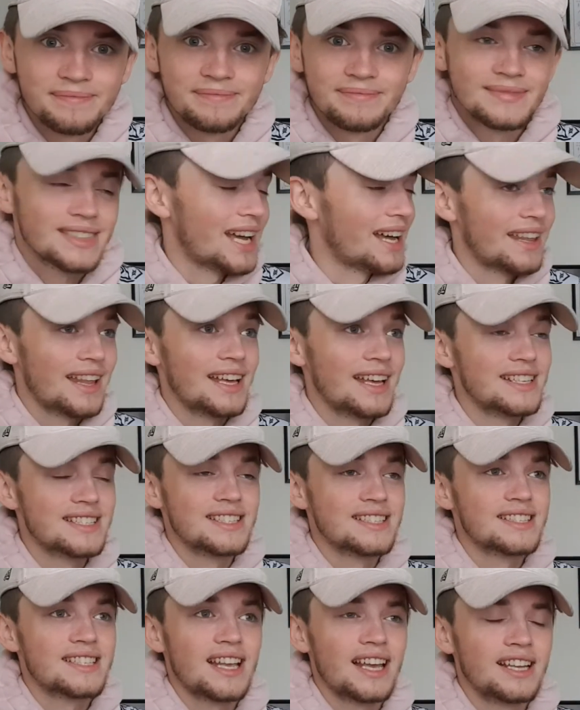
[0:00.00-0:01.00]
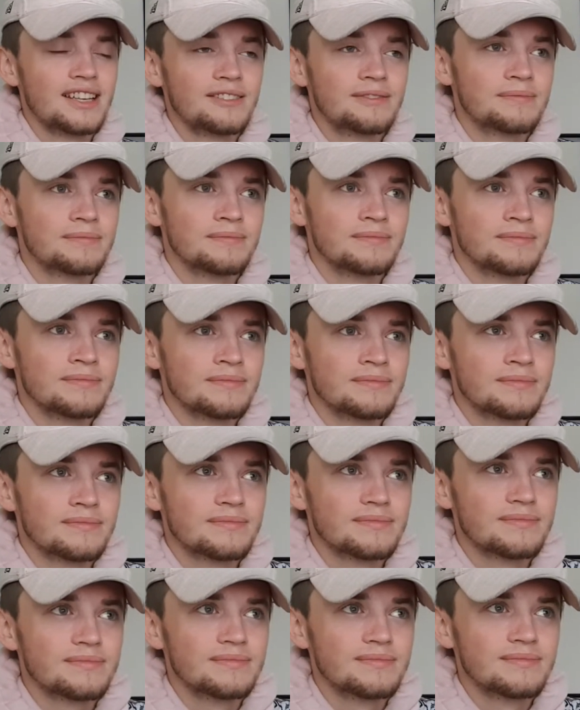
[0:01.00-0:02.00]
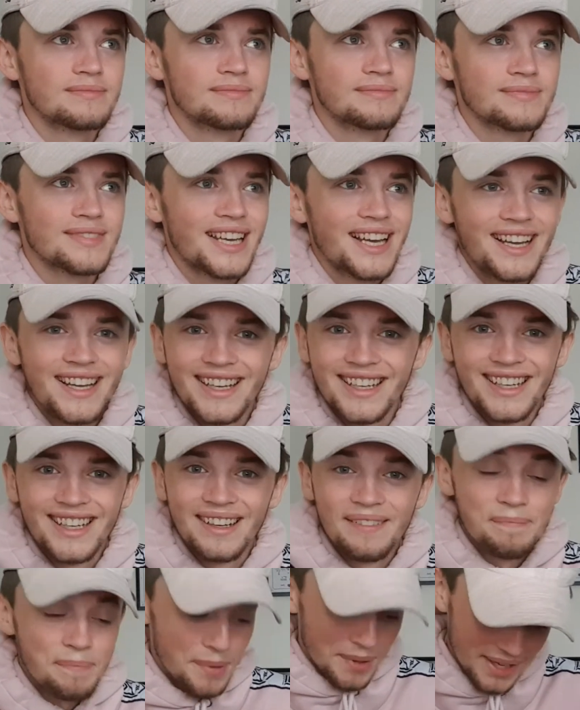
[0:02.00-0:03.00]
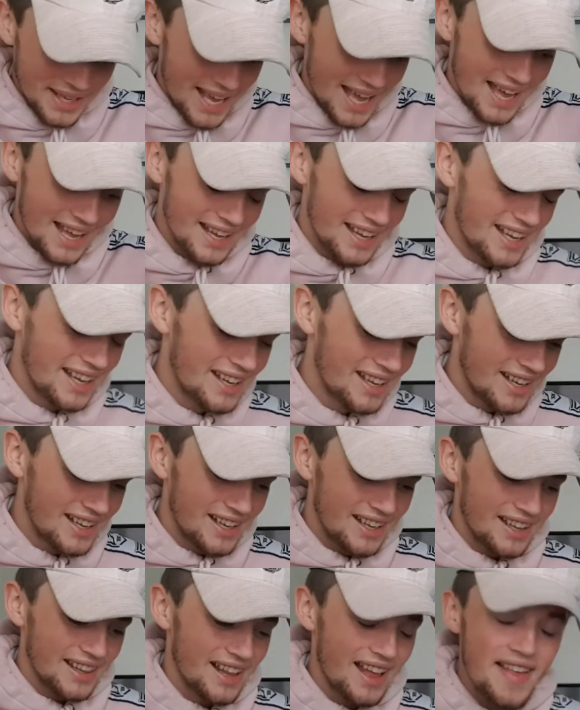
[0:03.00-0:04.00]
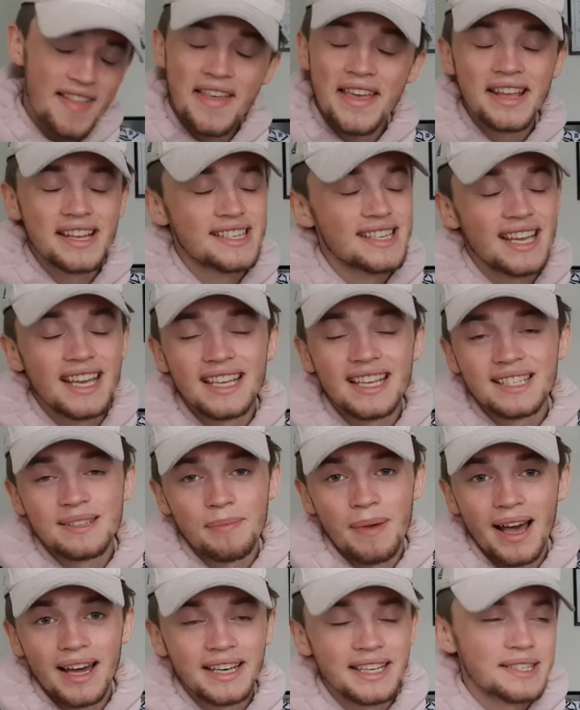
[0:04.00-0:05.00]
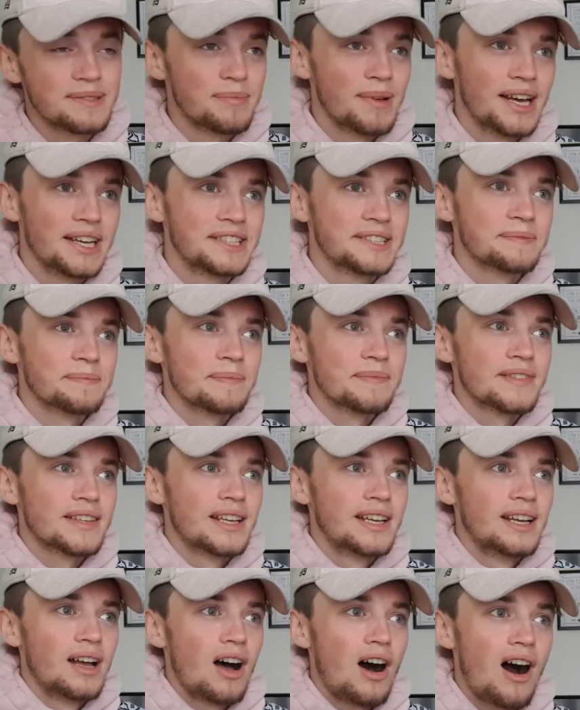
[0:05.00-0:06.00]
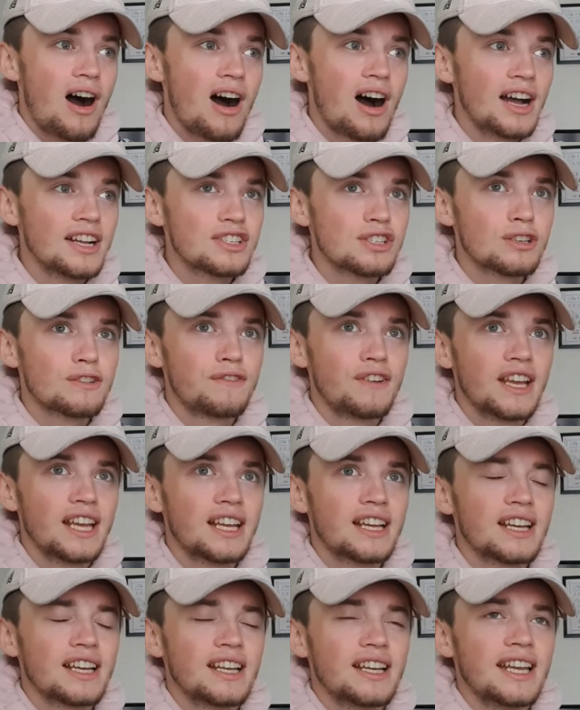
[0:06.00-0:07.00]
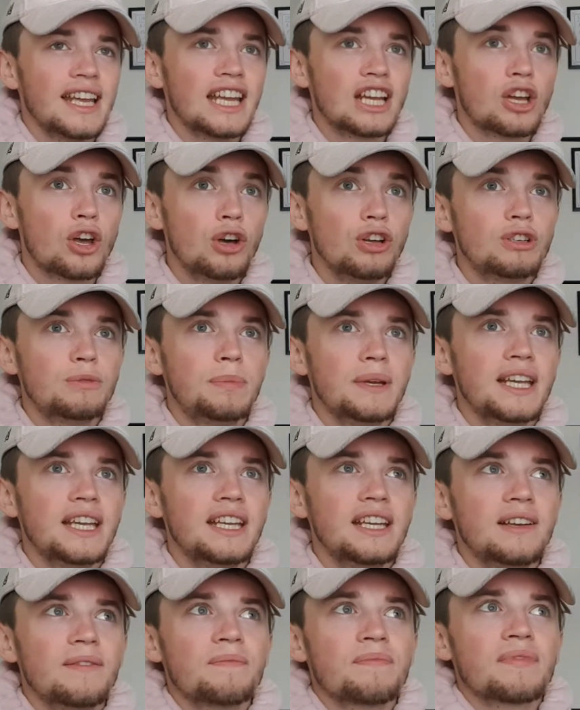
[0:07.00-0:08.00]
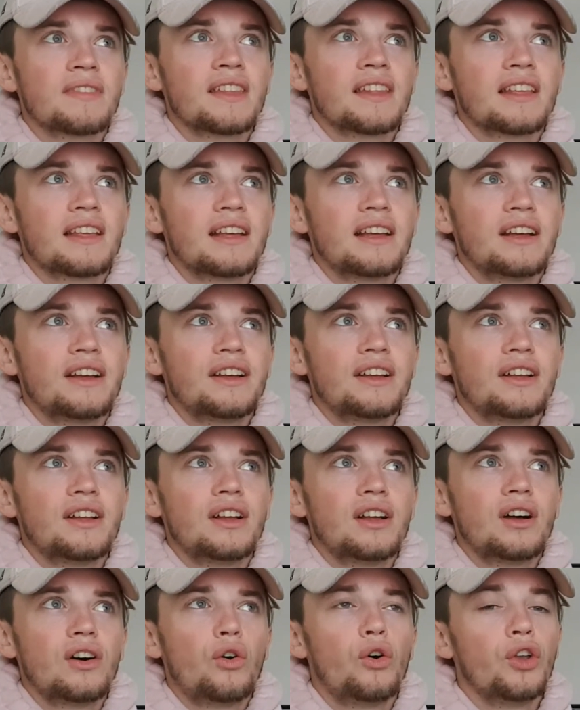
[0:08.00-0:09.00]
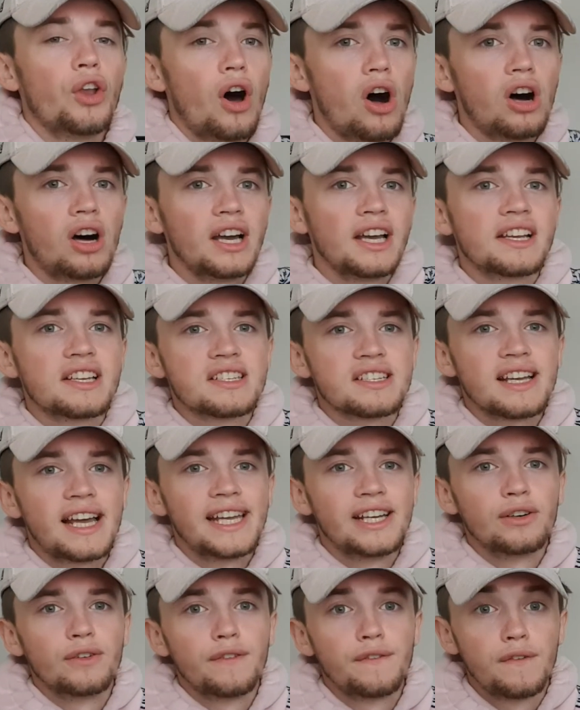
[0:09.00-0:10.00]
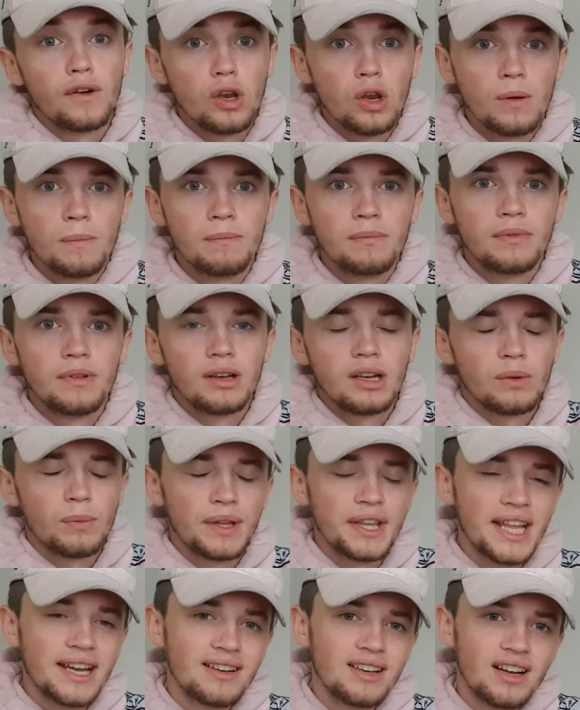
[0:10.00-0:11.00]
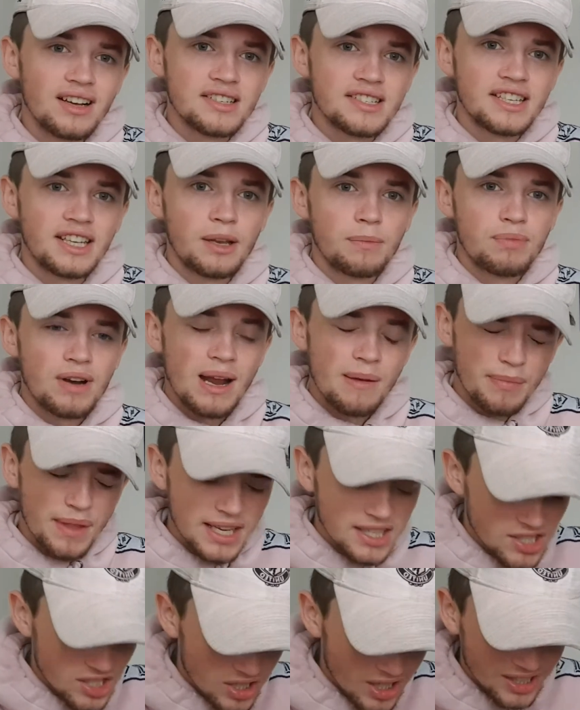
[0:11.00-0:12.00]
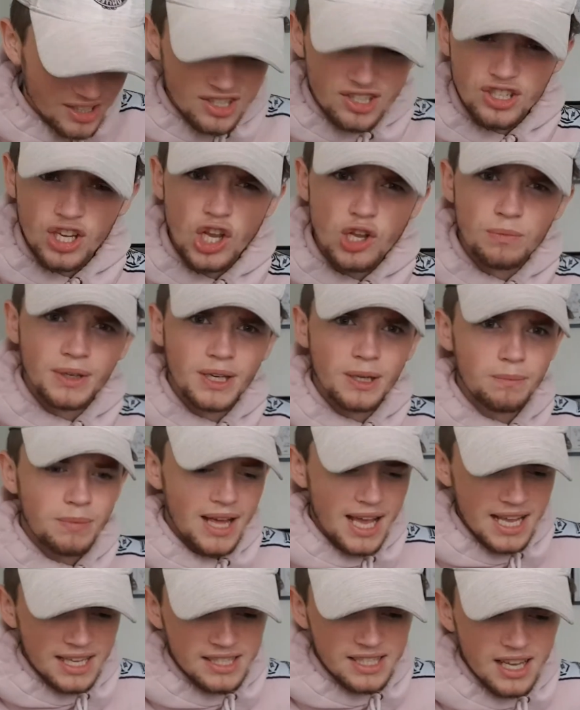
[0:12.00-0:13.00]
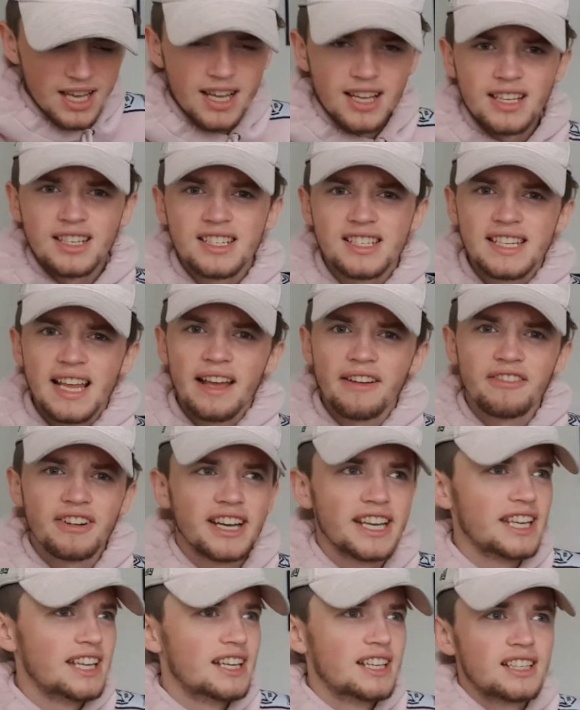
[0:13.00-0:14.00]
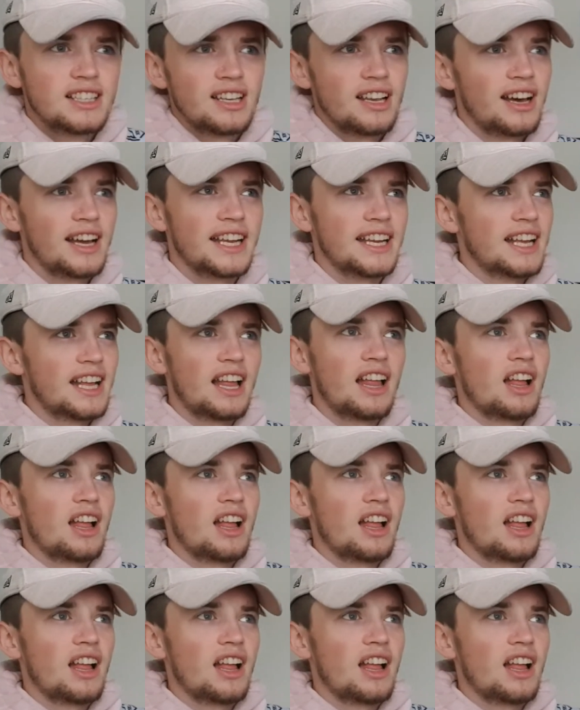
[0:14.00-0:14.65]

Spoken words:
That is insane. But yeah. It's mad. I just think it could be... On a higher scale, Fulham, when they were last in the Prem, they signed so many players. Seri, like